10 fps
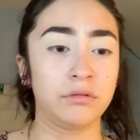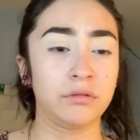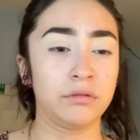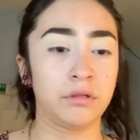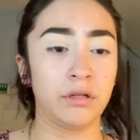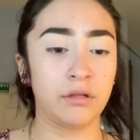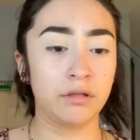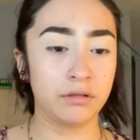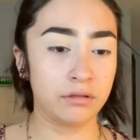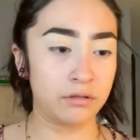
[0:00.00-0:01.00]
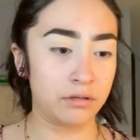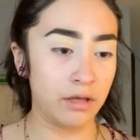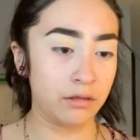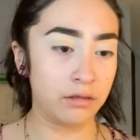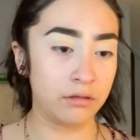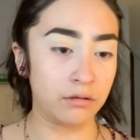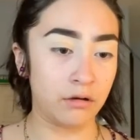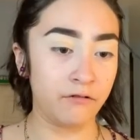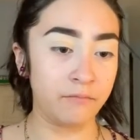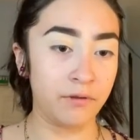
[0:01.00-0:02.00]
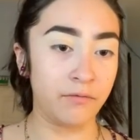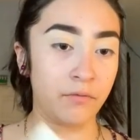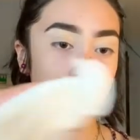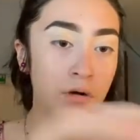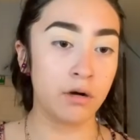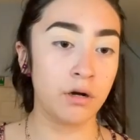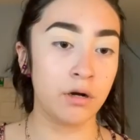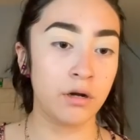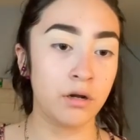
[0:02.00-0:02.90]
okay, let's take these off before